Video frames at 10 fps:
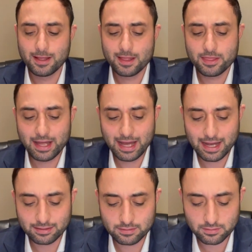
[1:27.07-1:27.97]

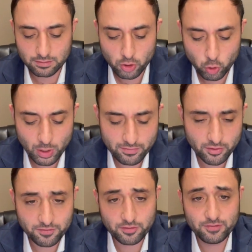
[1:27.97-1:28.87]
that Whoever
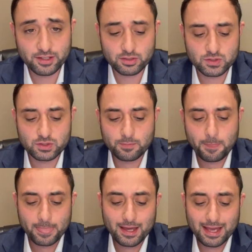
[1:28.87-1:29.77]
fulfills
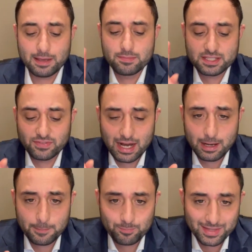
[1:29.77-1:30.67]
a
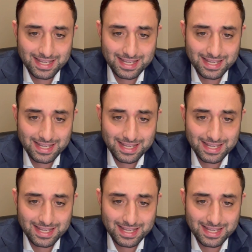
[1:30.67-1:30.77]
mitzvah